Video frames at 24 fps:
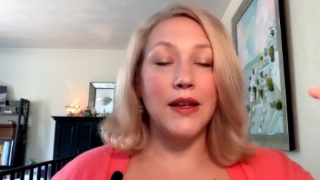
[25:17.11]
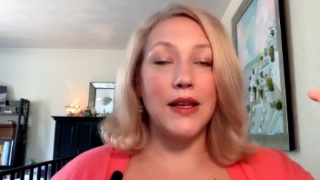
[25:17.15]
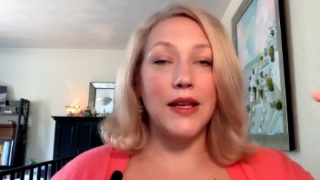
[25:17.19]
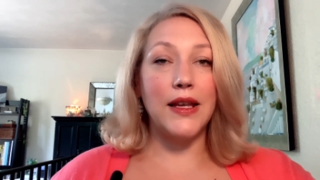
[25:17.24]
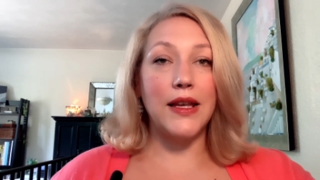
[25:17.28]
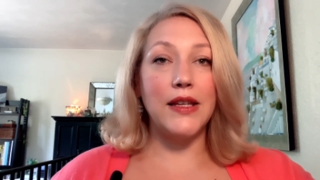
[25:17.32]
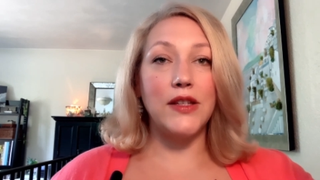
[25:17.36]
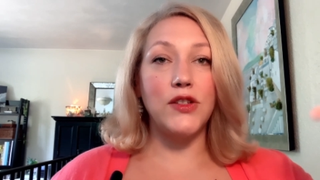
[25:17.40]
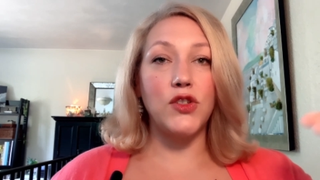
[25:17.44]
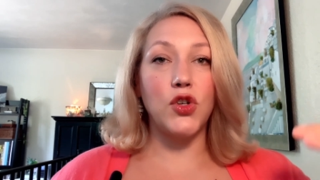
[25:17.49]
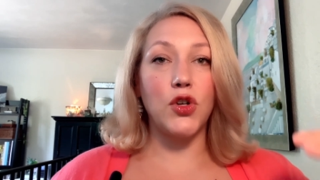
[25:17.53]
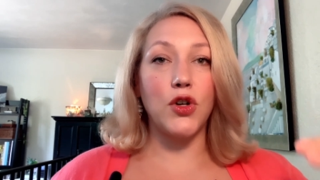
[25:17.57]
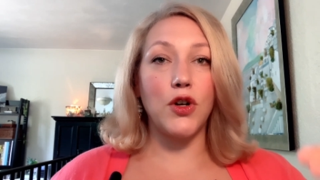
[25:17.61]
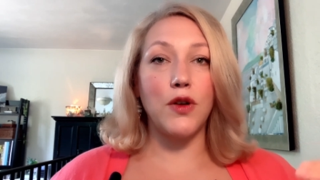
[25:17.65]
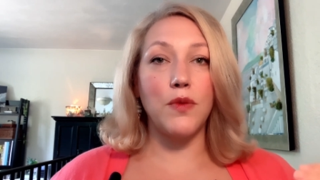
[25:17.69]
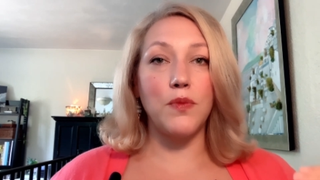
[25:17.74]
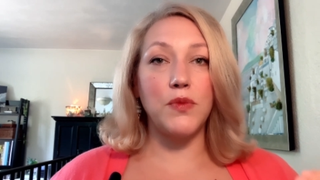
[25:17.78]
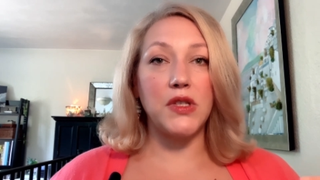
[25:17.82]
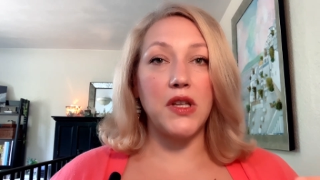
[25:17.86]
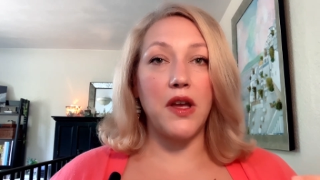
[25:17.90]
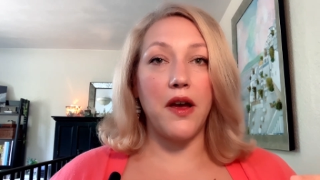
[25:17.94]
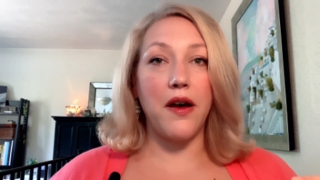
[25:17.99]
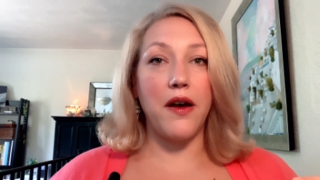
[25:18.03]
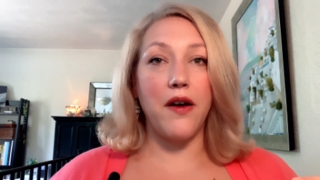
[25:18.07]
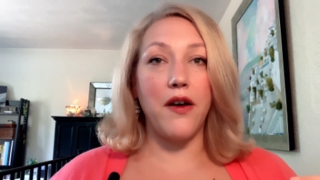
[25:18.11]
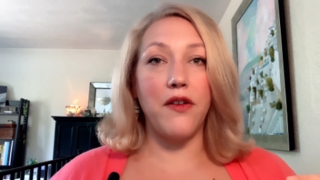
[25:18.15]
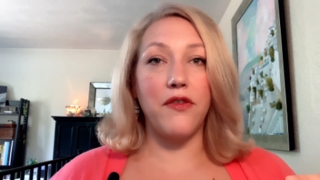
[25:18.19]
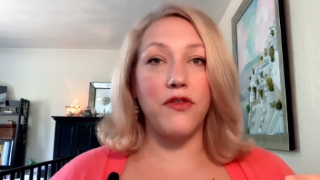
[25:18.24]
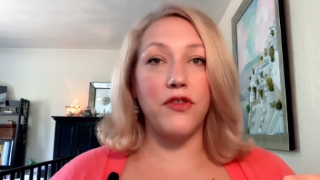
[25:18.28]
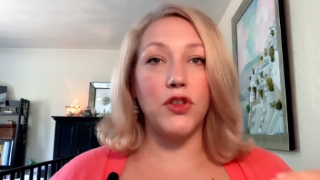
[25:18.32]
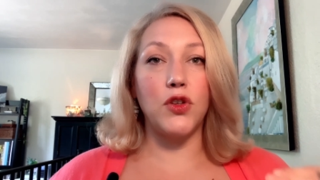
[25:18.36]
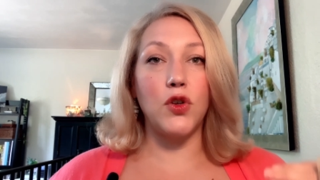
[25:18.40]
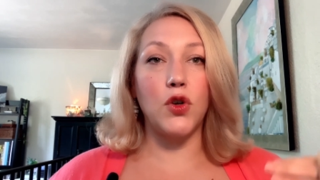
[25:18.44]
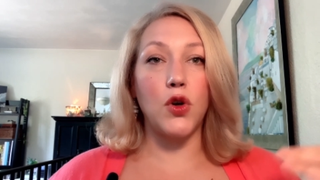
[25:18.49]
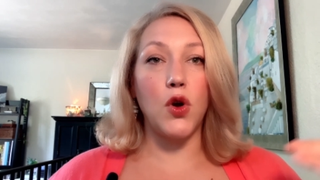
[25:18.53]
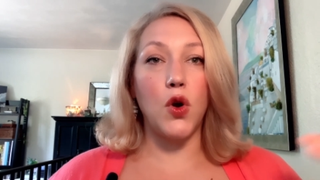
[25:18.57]
in terms of
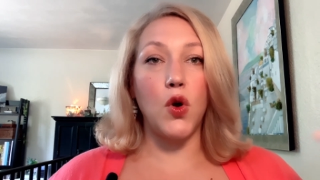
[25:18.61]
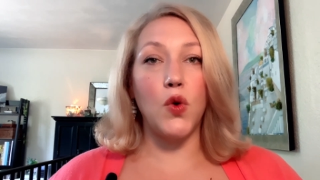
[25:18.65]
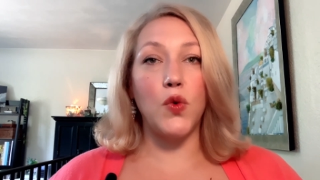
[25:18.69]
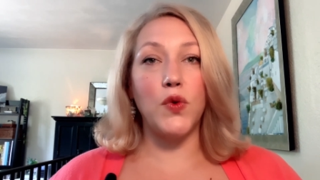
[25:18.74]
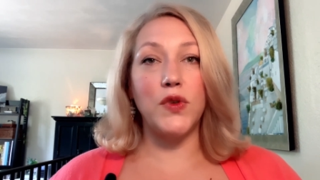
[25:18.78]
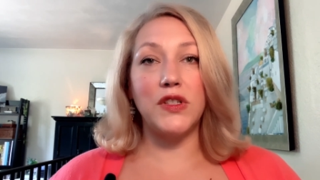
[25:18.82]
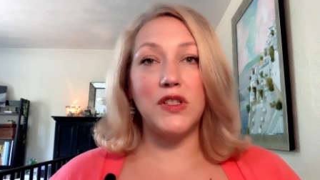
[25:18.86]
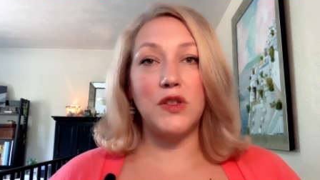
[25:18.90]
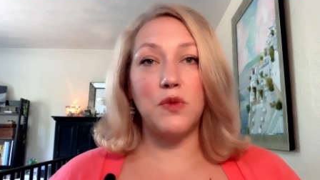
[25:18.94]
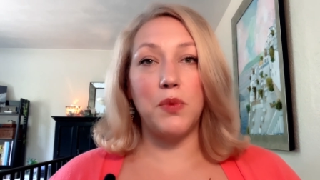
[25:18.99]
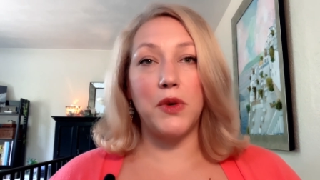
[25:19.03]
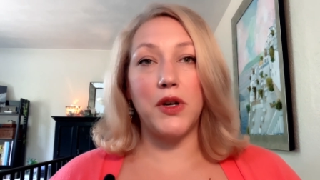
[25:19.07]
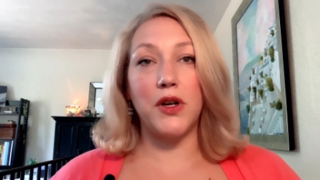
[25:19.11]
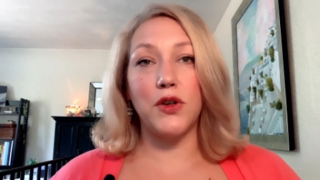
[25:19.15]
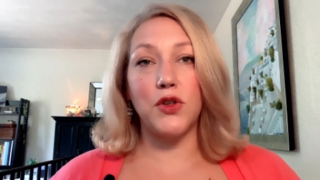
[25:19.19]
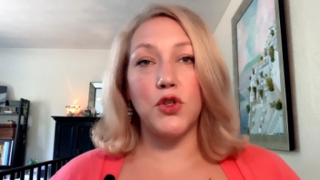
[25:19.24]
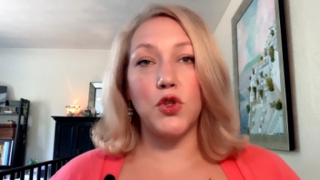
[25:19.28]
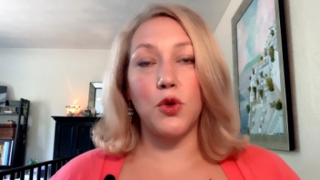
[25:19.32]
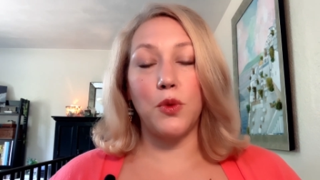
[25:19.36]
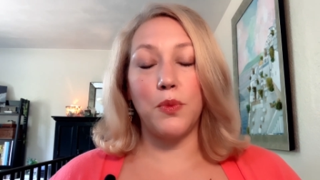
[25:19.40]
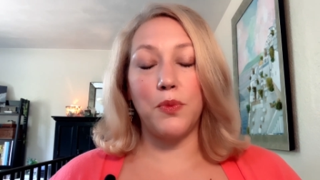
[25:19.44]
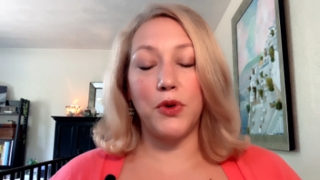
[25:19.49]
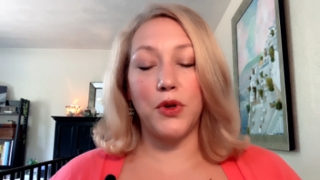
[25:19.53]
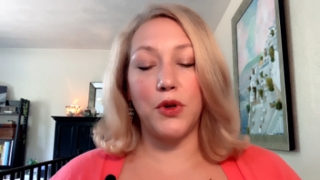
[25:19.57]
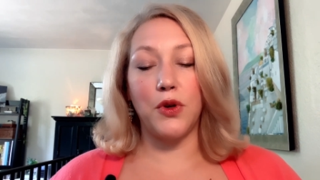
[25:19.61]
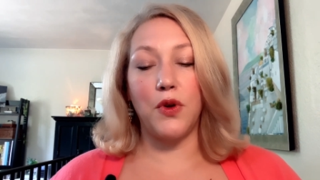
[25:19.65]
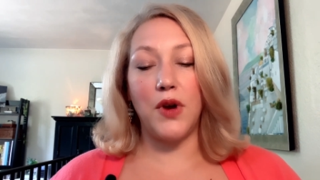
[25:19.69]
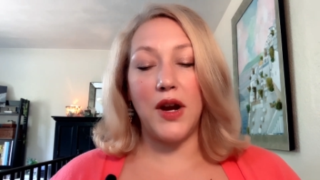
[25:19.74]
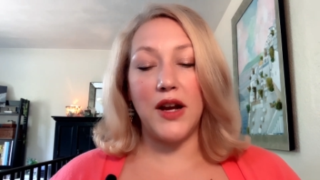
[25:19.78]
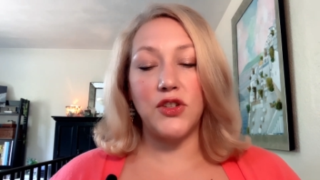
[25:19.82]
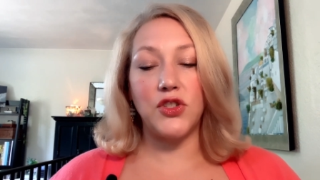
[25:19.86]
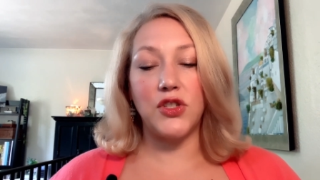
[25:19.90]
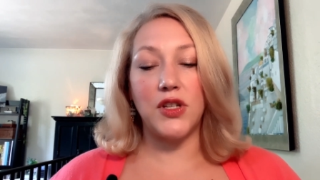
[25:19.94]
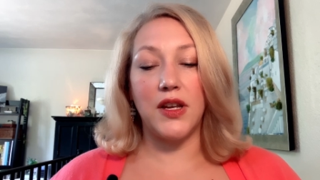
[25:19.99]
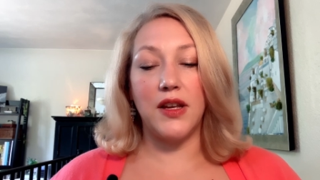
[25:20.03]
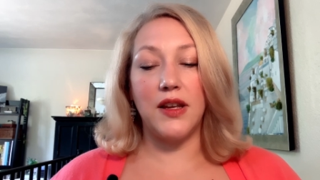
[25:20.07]
your own spiritual
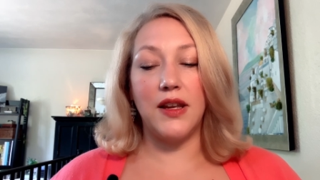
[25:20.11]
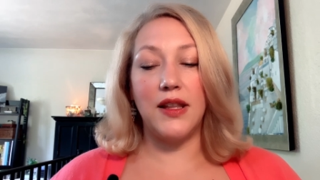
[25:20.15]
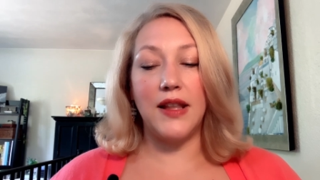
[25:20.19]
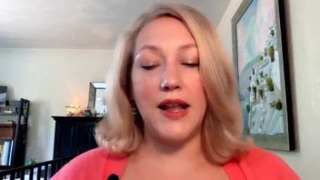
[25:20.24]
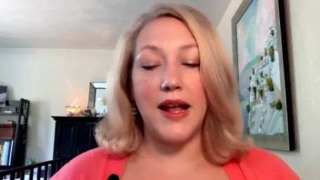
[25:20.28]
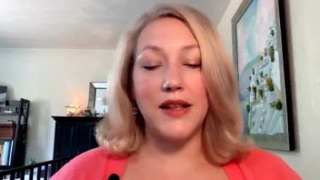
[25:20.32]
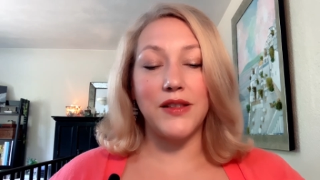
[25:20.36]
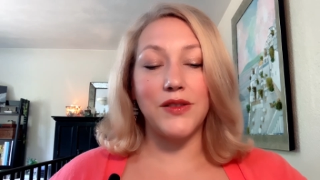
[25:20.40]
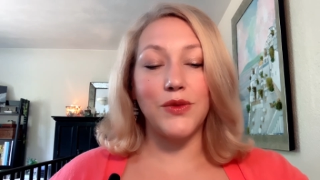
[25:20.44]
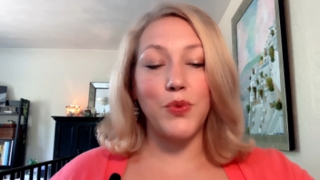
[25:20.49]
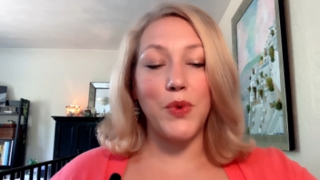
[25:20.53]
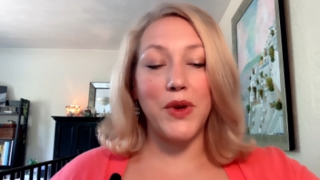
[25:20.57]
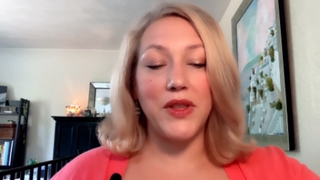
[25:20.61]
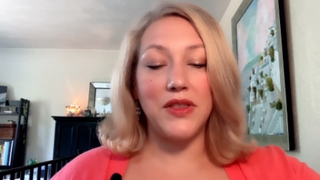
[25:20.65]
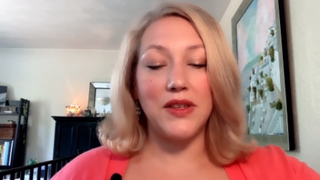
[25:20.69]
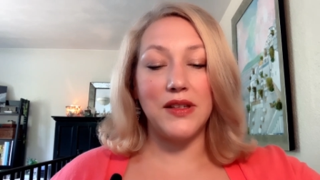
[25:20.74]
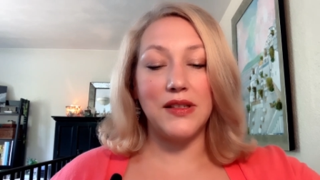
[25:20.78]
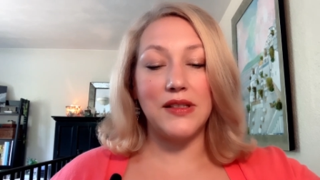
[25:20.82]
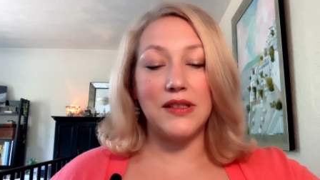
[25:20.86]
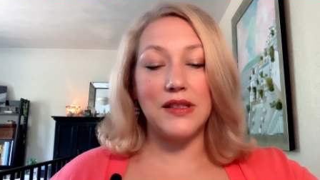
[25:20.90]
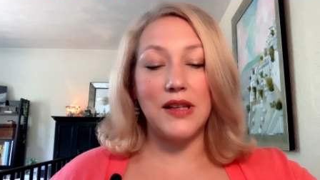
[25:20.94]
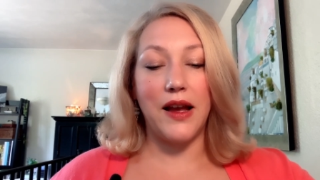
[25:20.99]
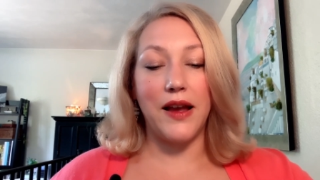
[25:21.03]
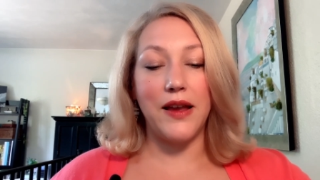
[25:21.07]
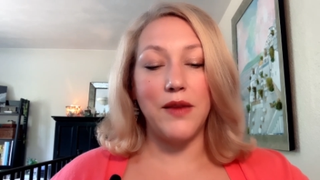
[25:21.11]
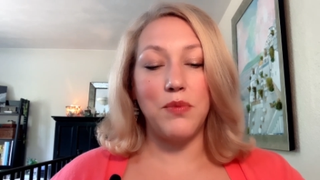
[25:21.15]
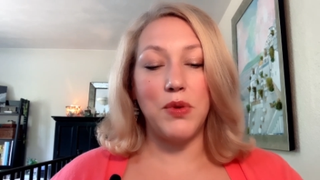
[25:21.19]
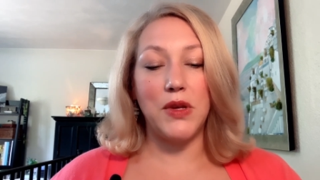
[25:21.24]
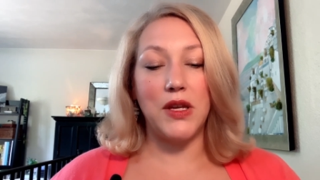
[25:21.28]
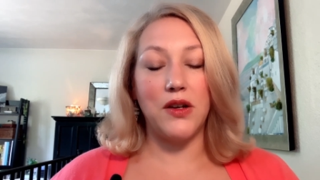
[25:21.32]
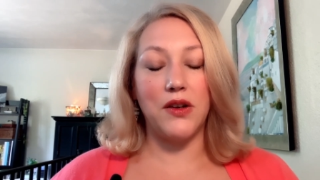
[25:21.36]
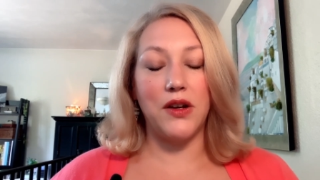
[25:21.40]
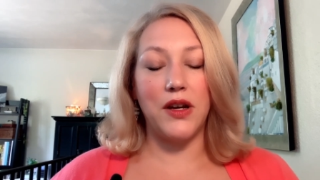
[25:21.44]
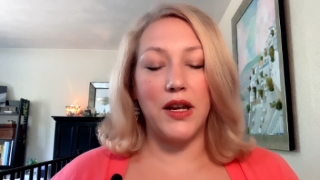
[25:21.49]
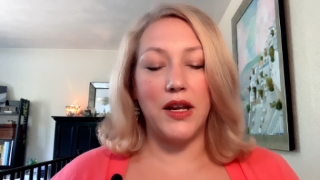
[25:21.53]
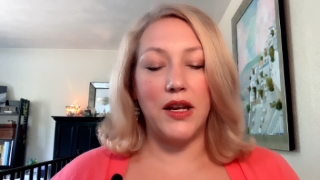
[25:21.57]
progression. And that's what this time
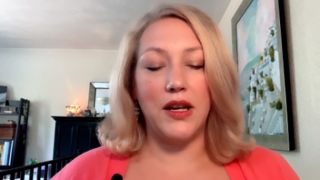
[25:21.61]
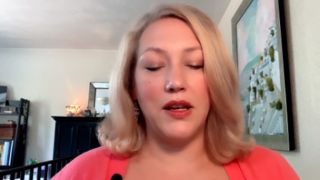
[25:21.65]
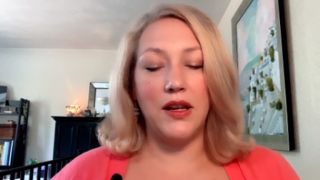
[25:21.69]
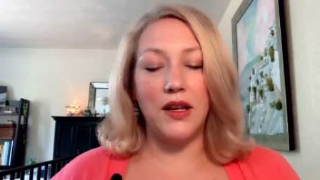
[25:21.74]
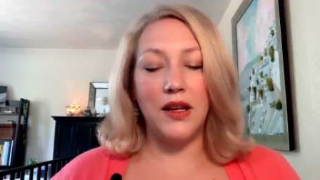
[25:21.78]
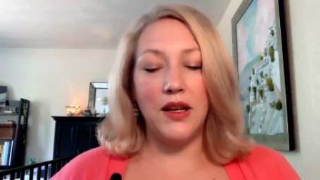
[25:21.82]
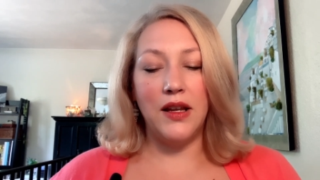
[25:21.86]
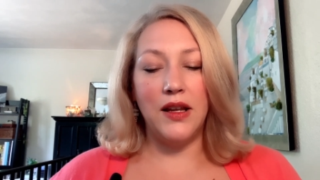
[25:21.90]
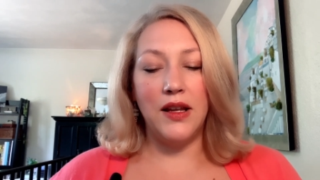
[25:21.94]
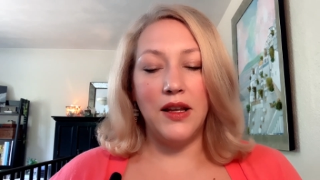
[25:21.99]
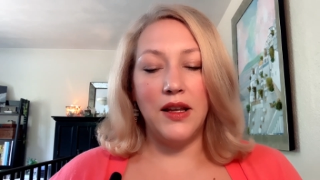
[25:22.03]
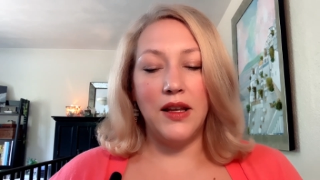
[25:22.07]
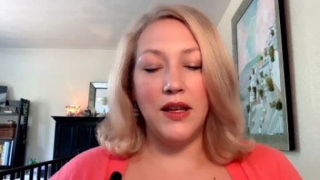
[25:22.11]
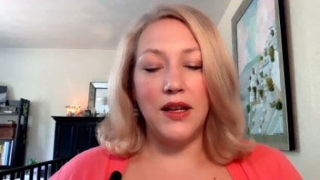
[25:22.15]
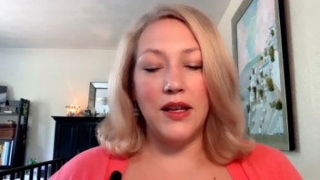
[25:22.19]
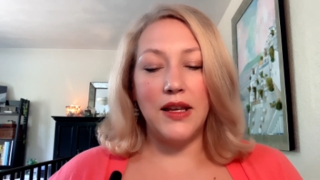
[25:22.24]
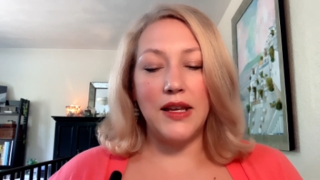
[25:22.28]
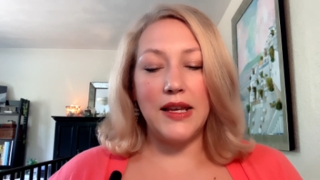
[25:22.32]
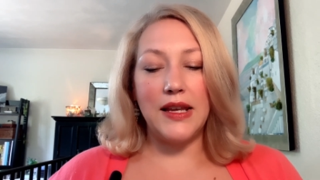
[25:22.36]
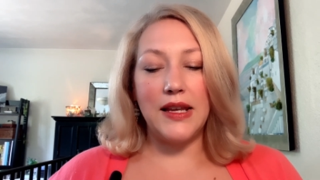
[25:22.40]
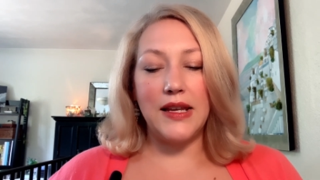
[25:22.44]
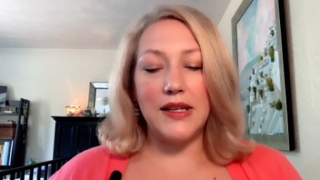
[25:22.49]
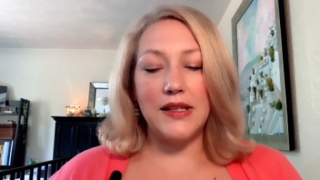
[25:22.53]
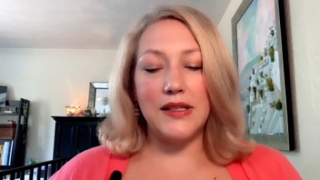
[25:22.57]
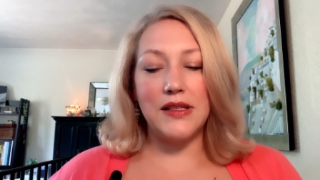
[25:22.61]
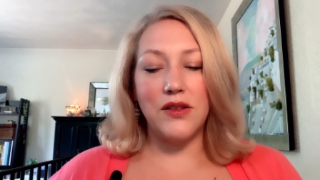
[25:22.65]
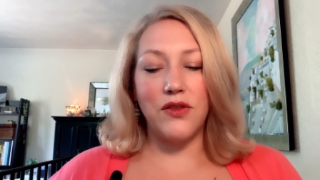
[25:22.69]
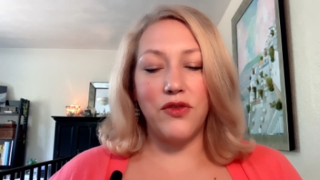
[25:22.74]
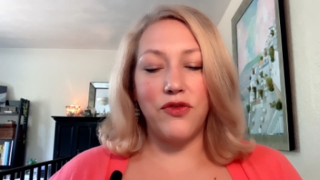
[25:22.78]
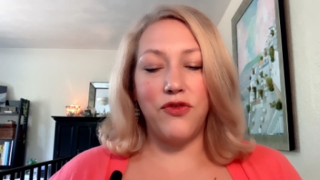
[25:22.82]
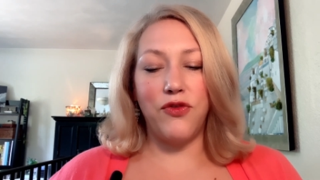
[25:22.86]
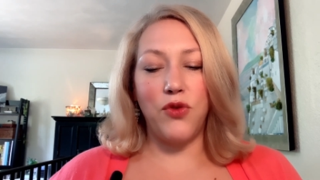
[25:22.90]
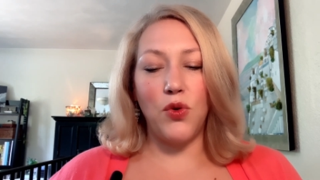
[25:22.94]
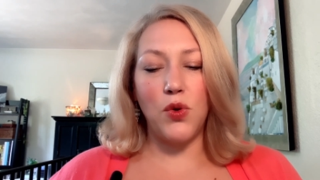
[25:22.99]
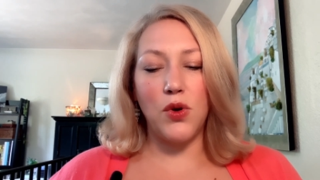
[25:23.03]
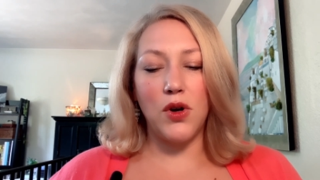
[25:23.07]
period is
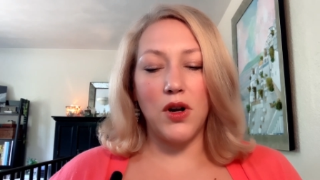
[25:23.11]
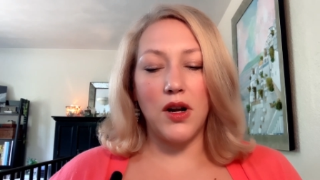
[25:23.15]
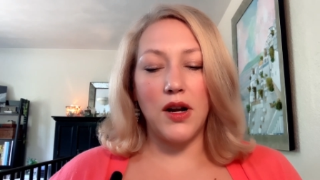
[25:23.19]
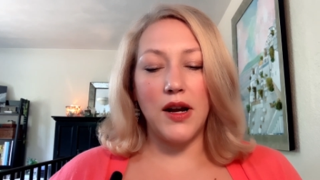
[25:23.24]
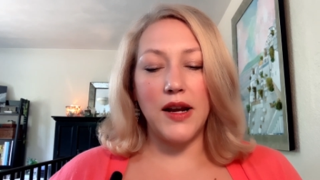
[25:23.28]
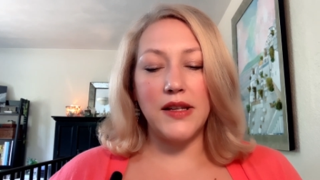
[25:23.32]
for.